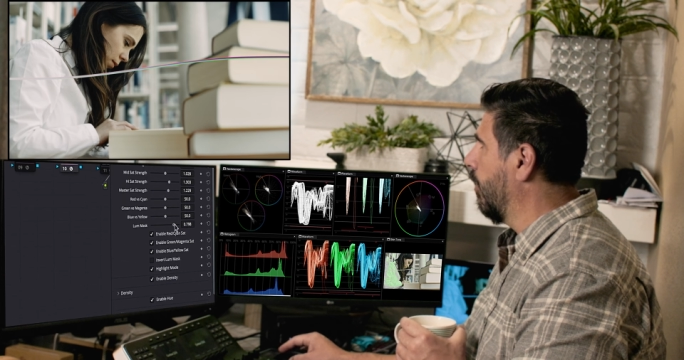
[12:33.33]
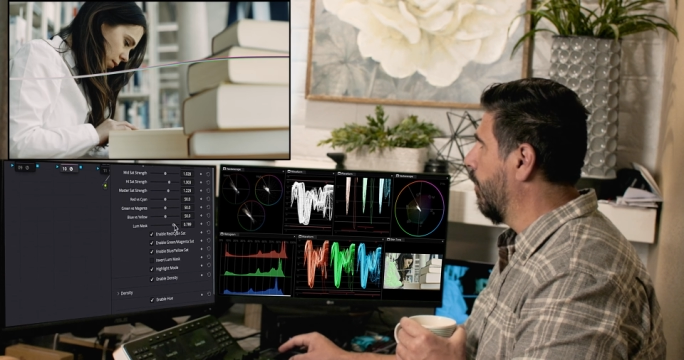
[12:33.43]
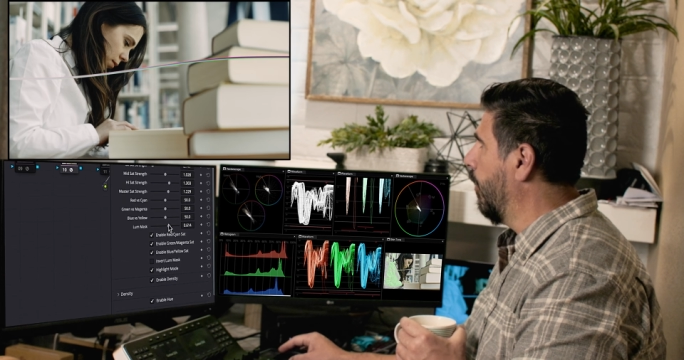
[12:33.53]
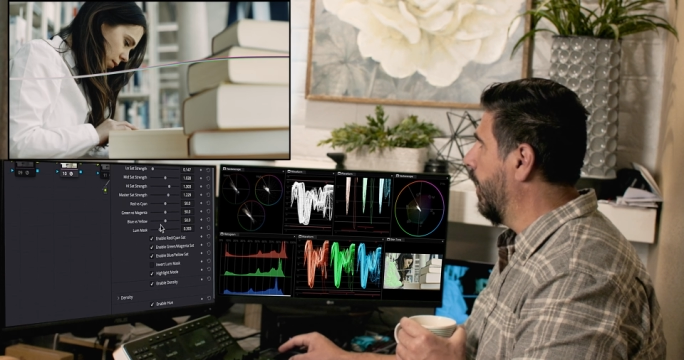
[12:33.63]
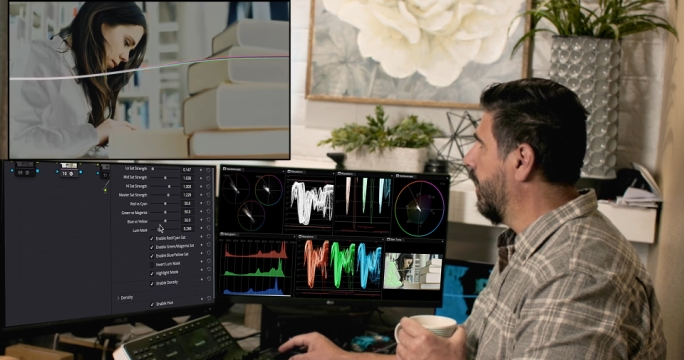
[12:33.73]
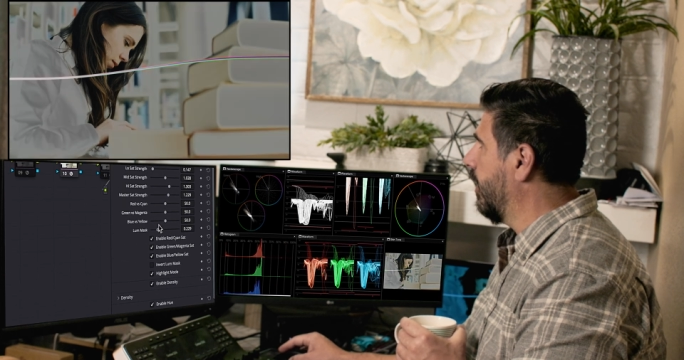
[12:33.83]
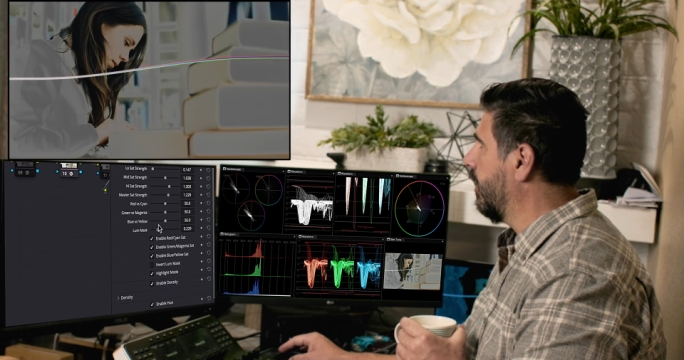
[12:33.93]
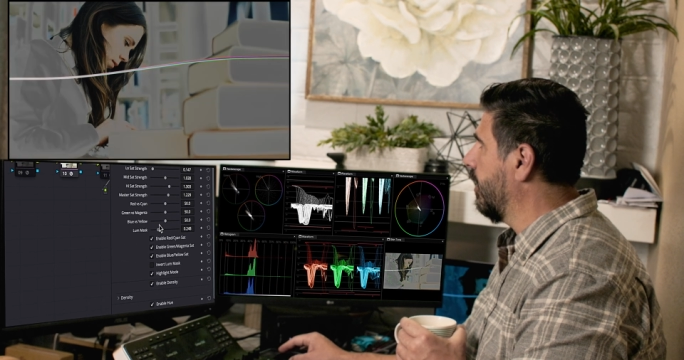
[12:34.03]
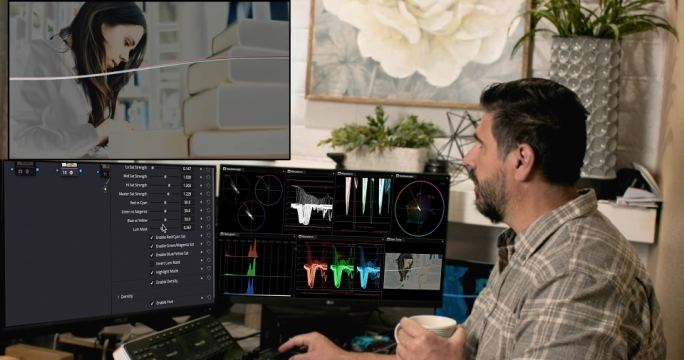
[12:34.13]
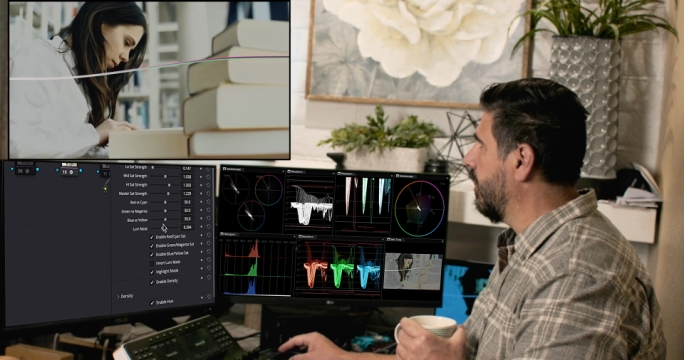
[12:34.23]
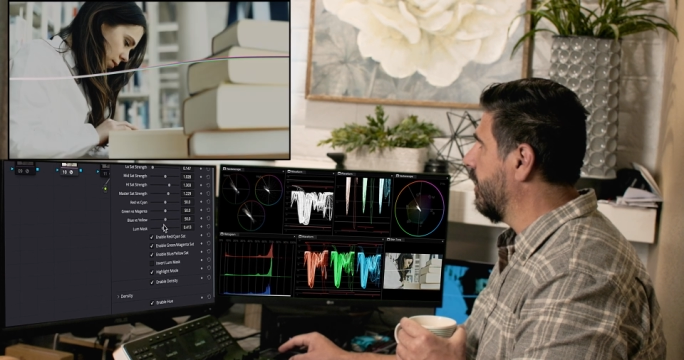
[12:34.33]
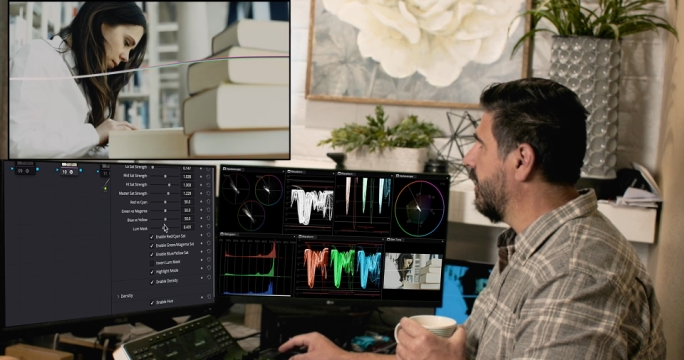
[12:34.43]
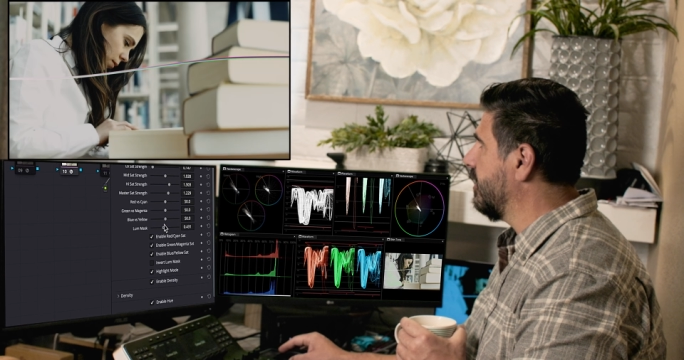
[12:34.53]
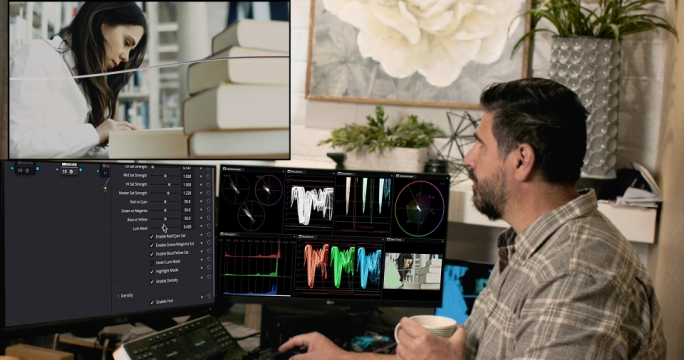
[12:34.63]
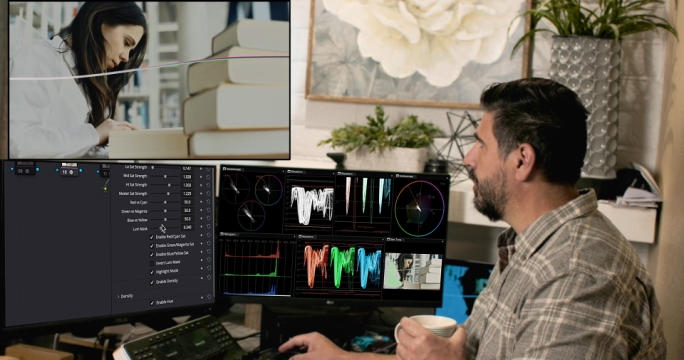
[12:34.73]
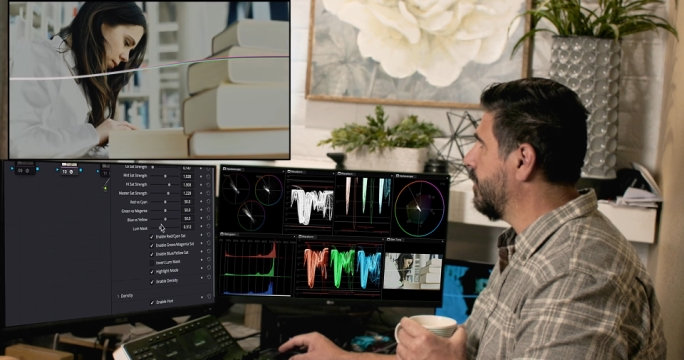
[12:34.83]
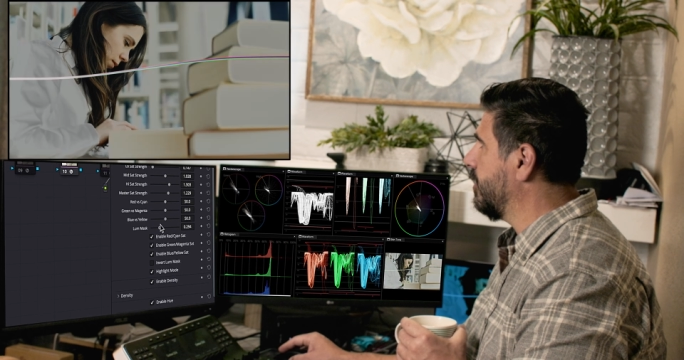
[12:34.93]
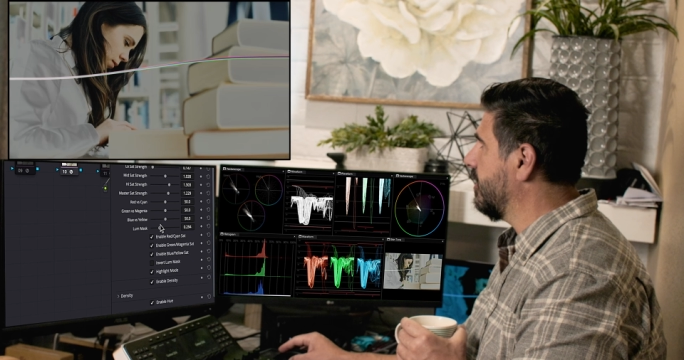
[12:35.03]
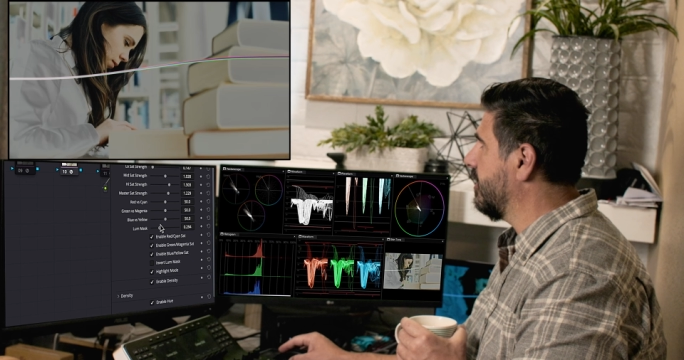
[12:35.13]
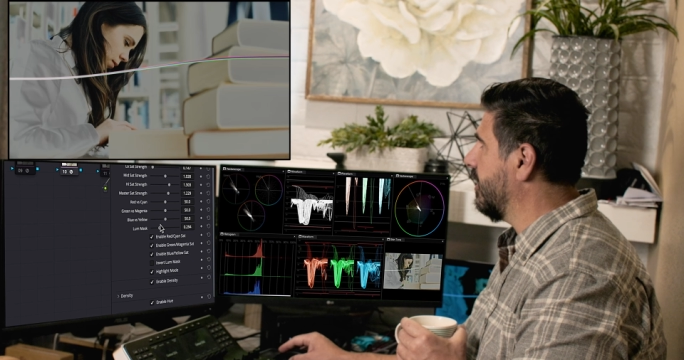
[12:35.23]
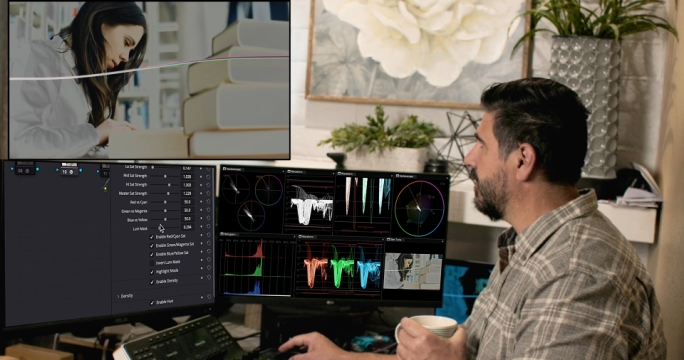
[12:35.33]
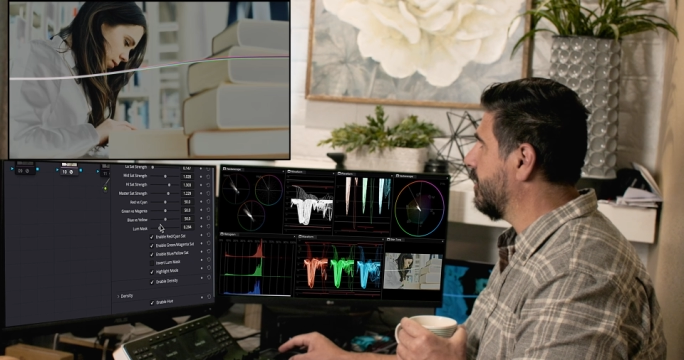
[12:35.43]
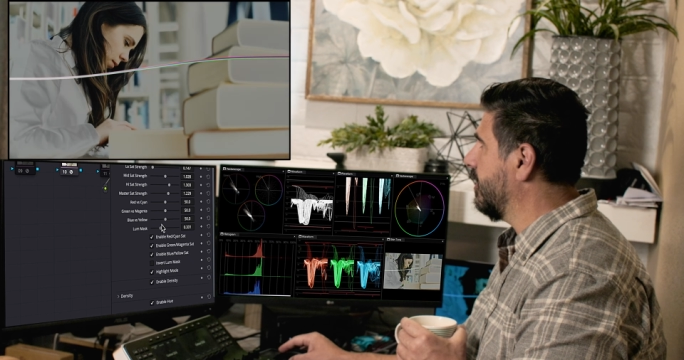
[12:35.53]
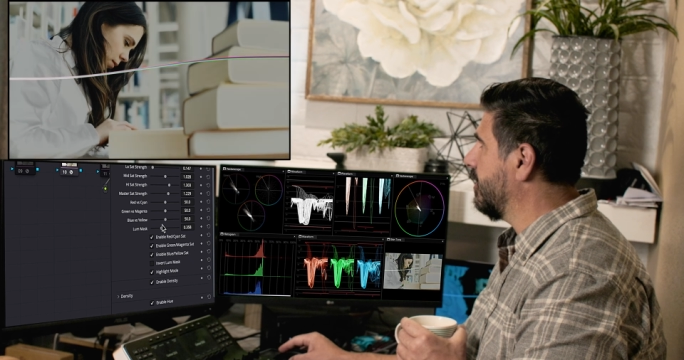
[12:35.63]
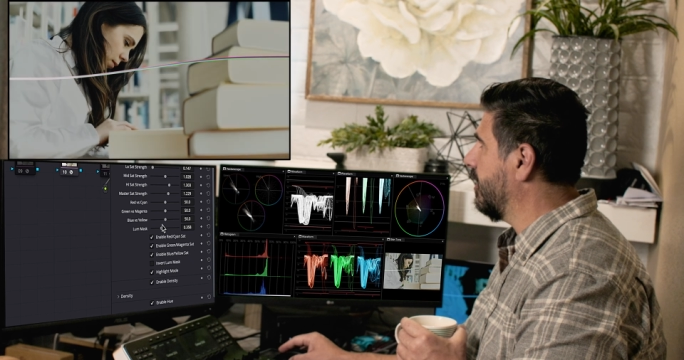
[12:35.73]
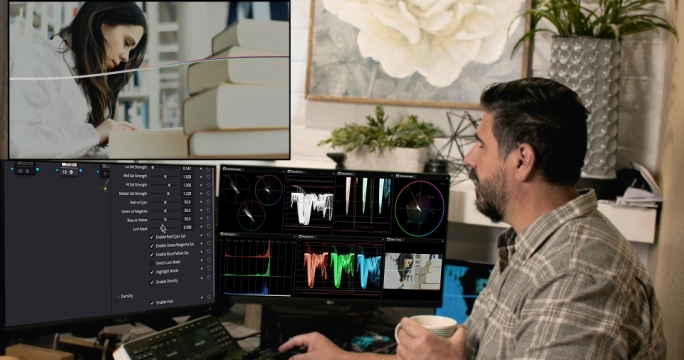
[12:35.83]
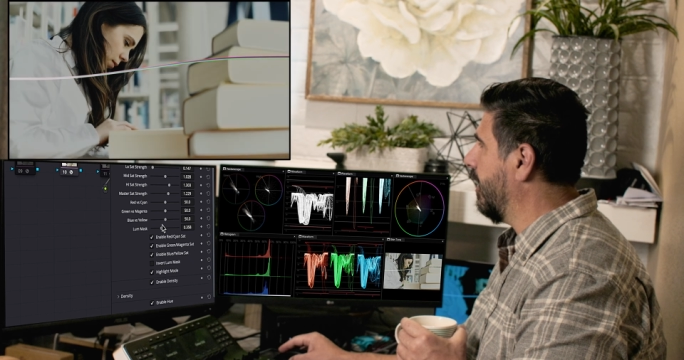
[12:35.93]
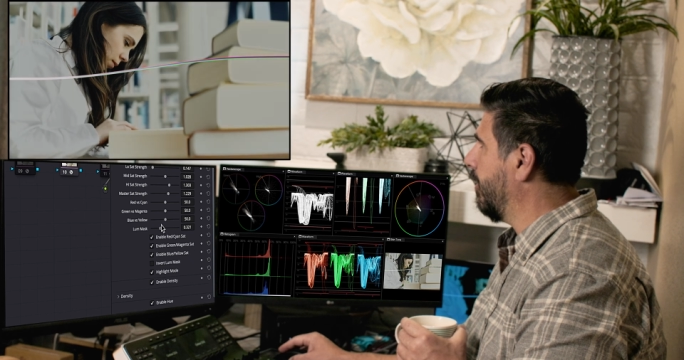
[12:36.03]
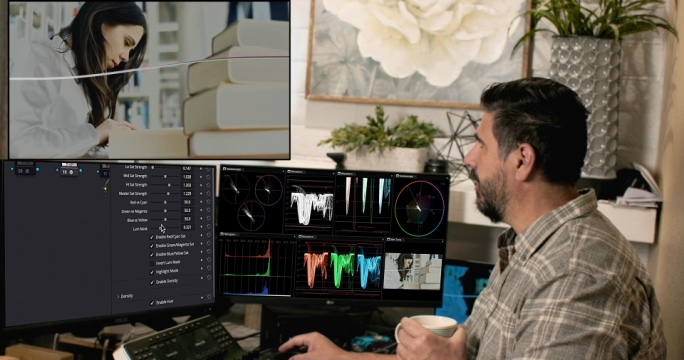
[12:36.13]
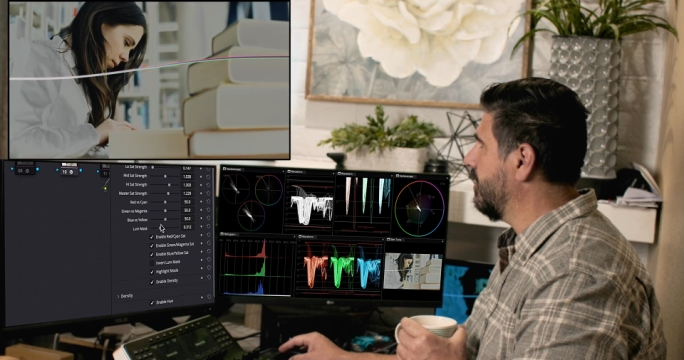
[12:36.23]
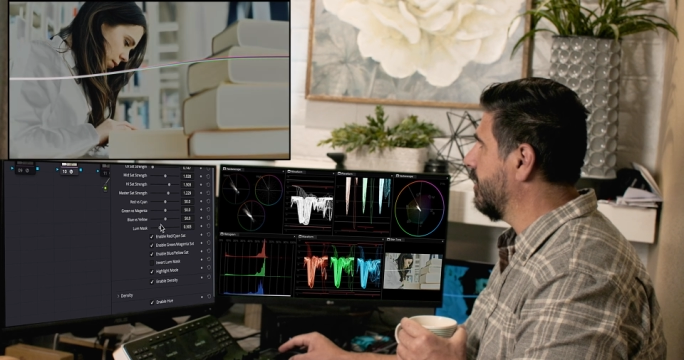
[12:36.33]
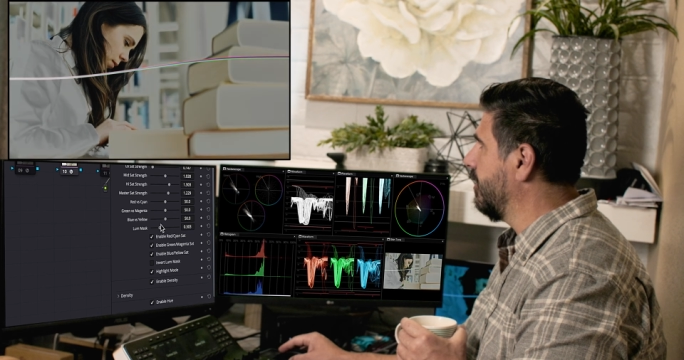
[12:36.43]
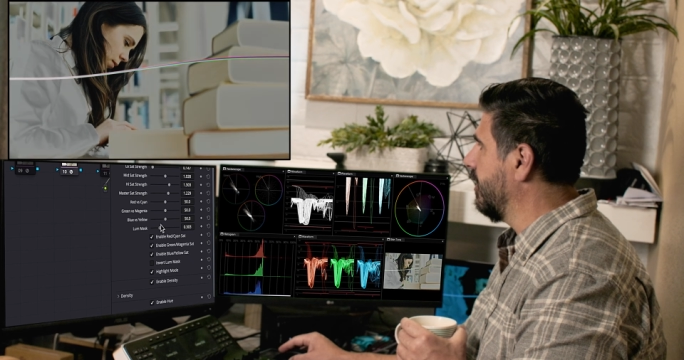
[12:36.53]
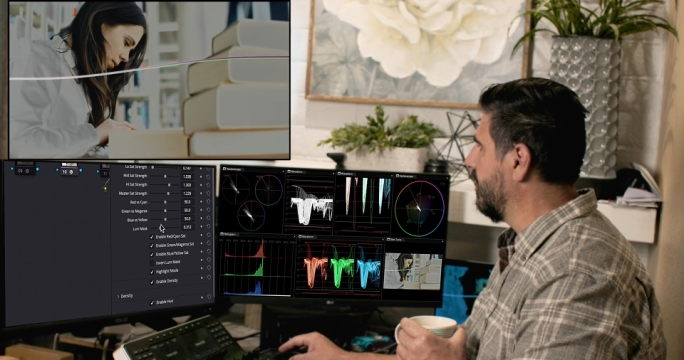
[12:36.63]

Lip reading: where these pushes in saturation are happening, so you